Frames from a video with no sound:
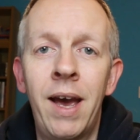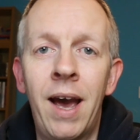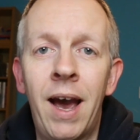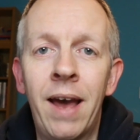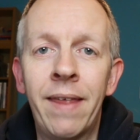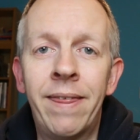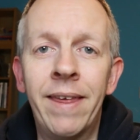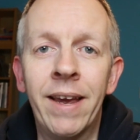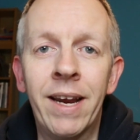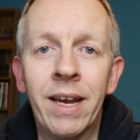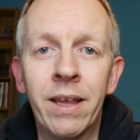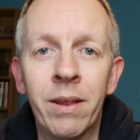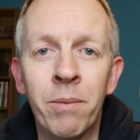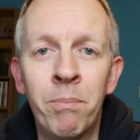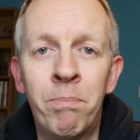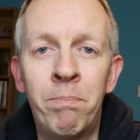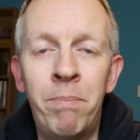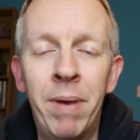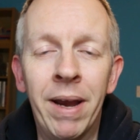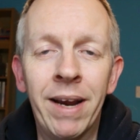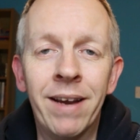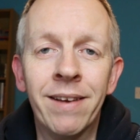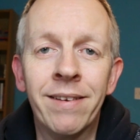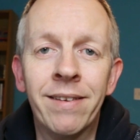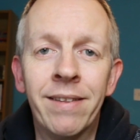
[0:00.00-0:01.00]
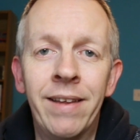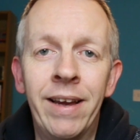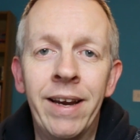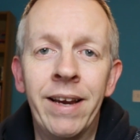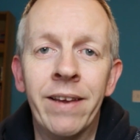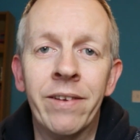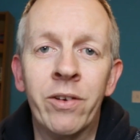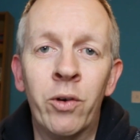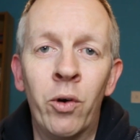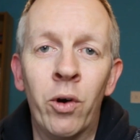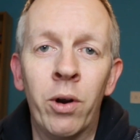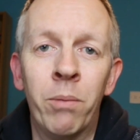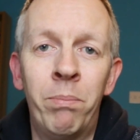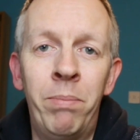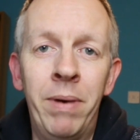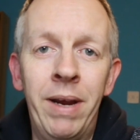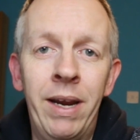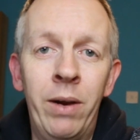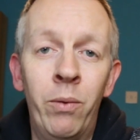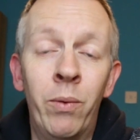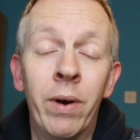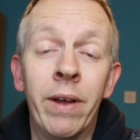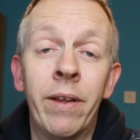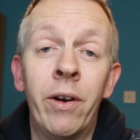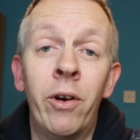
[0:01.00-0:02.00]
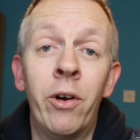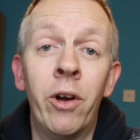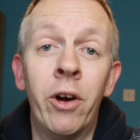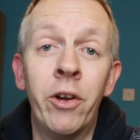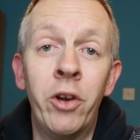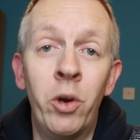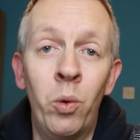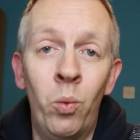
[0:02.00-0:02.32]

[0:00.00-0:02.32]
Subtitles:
I think the biggest thing is going to be whether or not